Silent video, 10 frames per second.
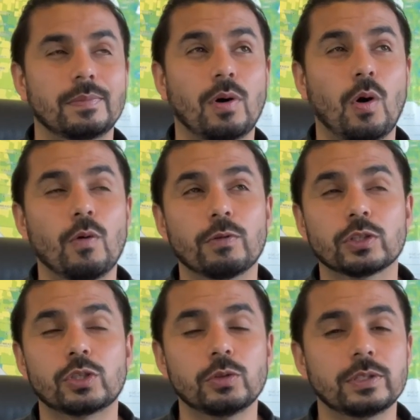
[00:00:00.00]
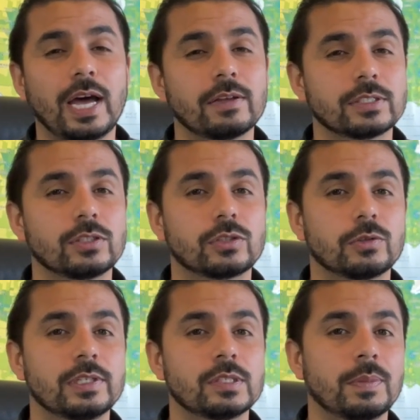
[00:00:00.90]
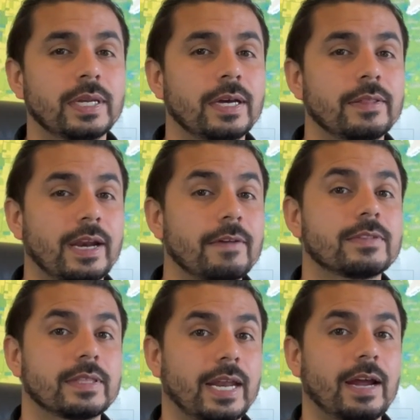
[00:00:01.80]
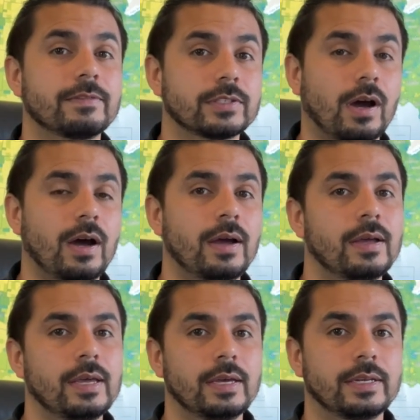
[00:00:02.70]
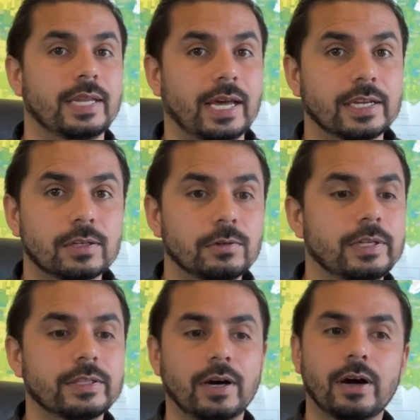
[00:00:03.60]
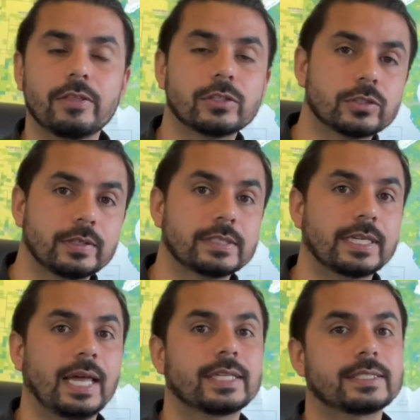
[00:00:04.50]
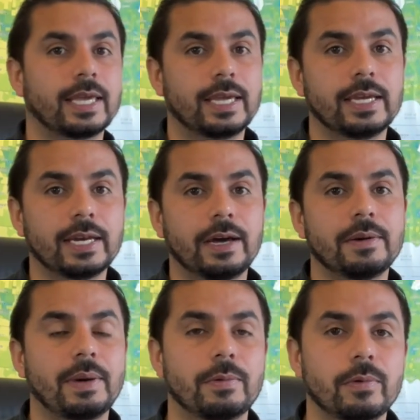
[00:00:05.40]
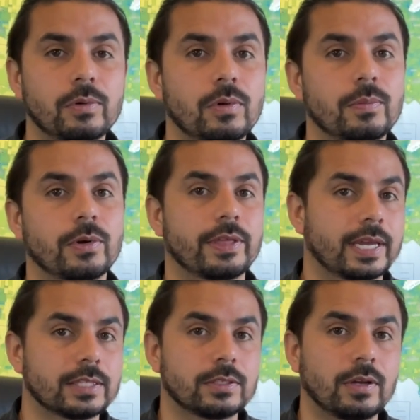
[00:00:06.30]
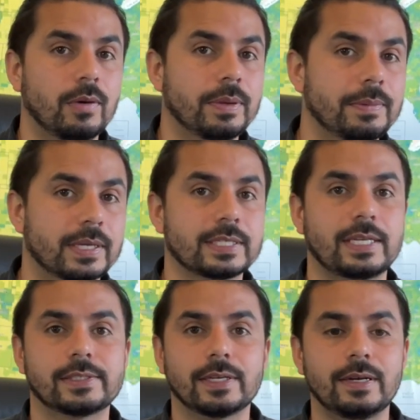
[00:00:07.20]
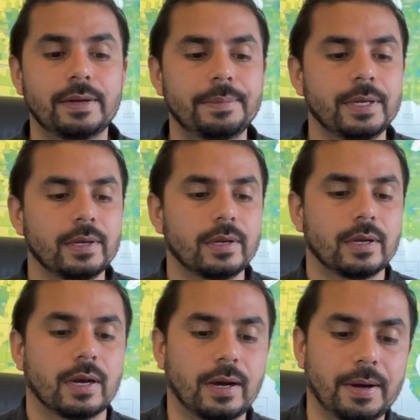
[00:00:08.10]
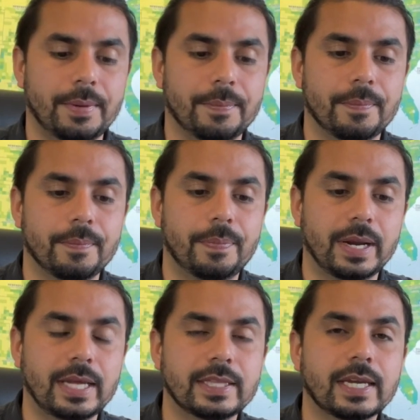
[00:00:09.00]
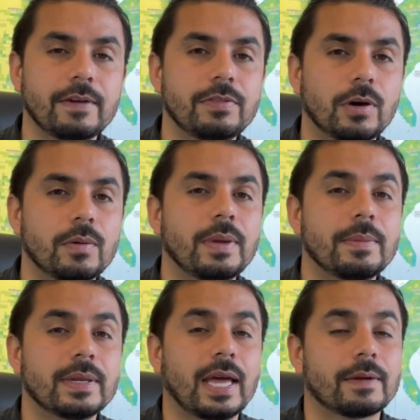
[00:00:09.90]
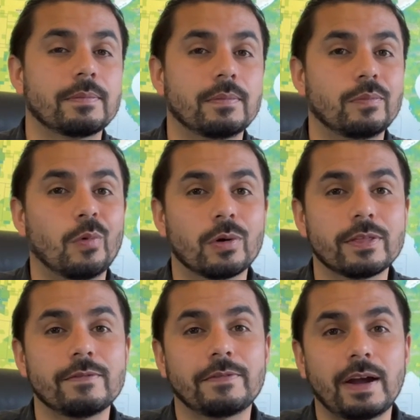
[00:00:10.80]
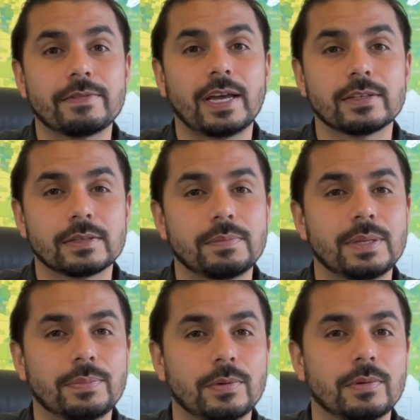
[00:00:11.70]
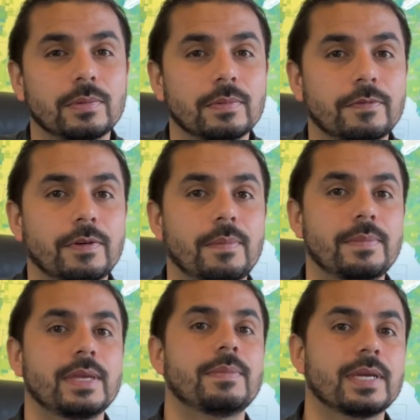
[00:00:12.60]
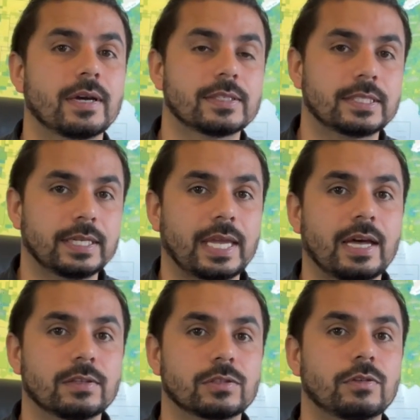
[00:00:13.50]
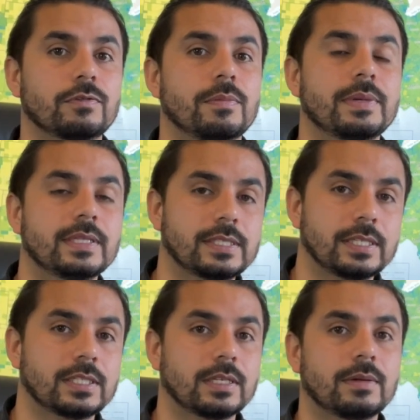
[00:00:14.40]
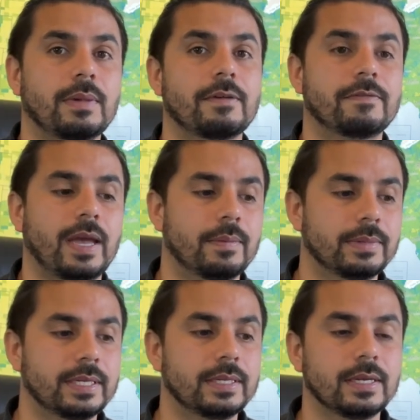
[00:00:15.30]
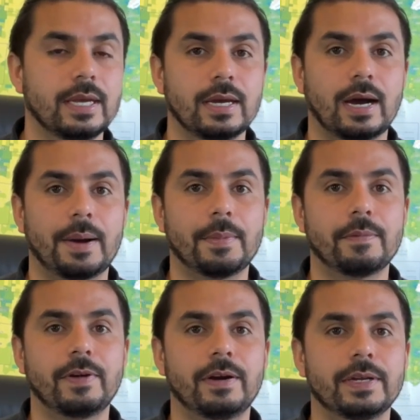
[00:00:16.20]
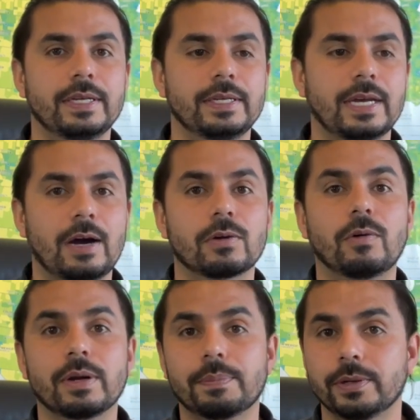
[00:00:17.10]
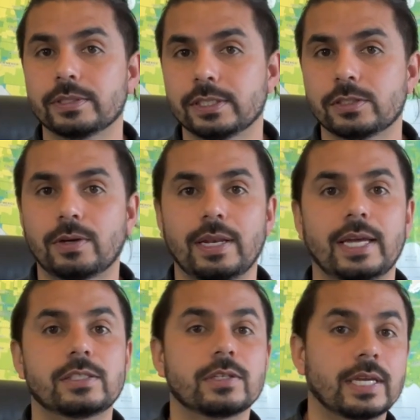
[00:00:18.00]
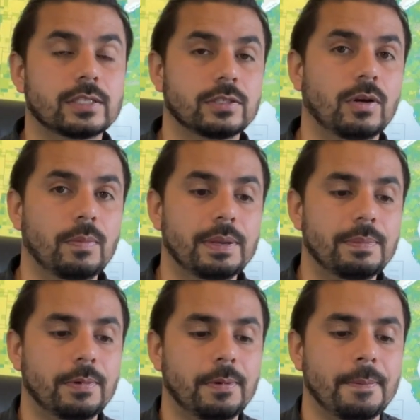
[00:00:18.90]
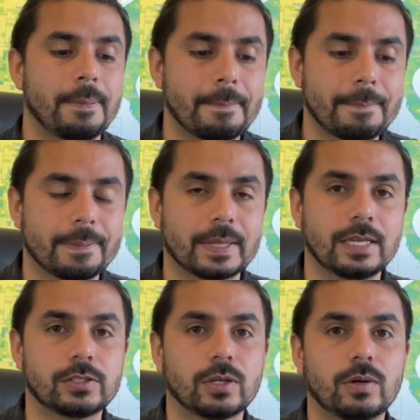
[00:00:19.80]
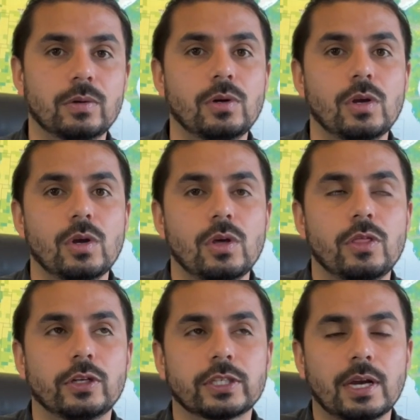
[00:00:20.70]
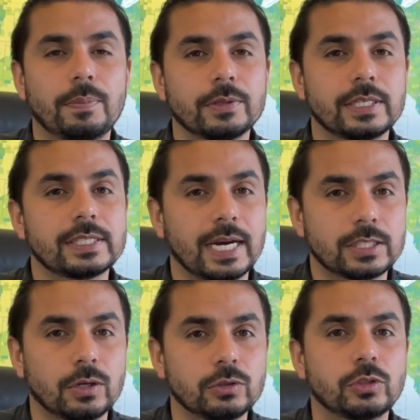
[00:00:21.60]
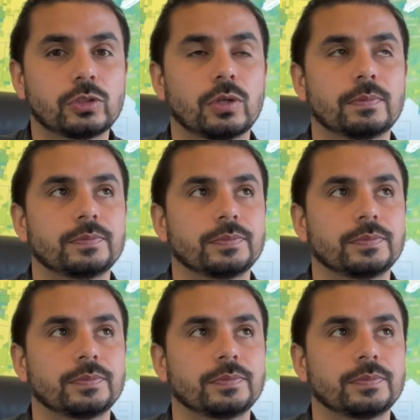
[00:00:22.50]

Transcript: over 2,000 students by now that I've taught, not including the other students that like hanging out in my room or they get to know me because I sub. But I think I've known maybe more than 5,000 people from me being on city council, from me teaching, my family. I'm a very outgoing person, so I like to get to know people. And so there's a couple things that I told you. So